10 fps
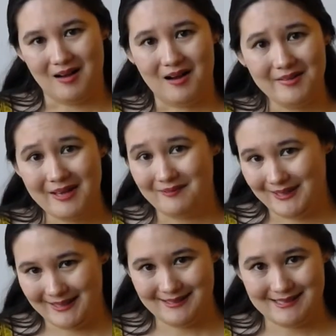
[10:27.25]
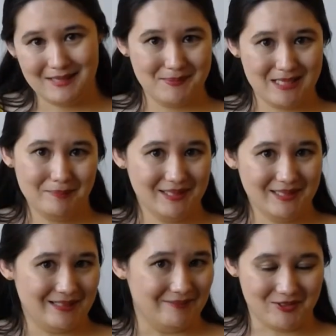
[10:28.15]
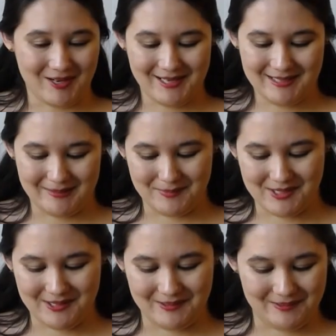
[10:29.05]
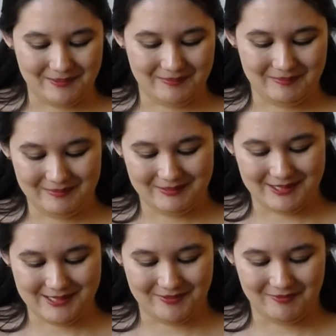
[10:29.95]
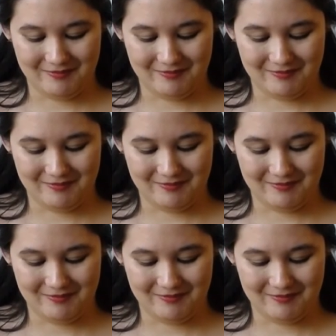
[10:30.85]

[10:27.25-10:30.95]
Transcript: all that reading seems simply to have trained him to just